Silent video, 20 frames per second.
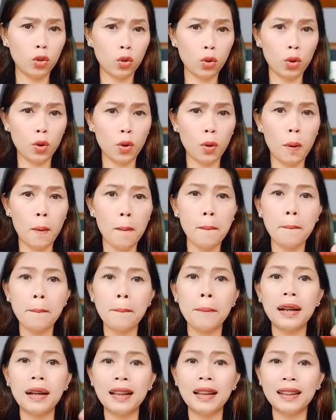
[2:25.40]
The term
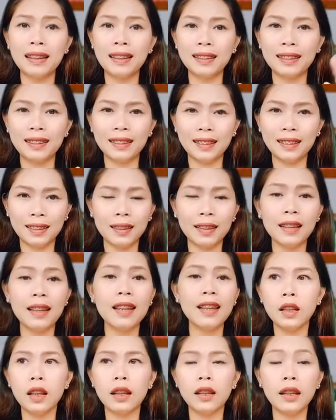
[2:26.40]
batik is
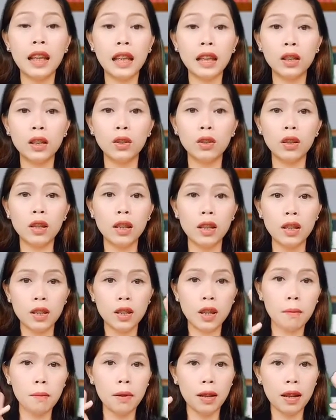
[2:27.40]
Indonesian
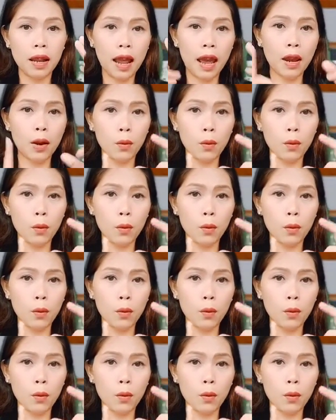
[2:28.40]
Malay word.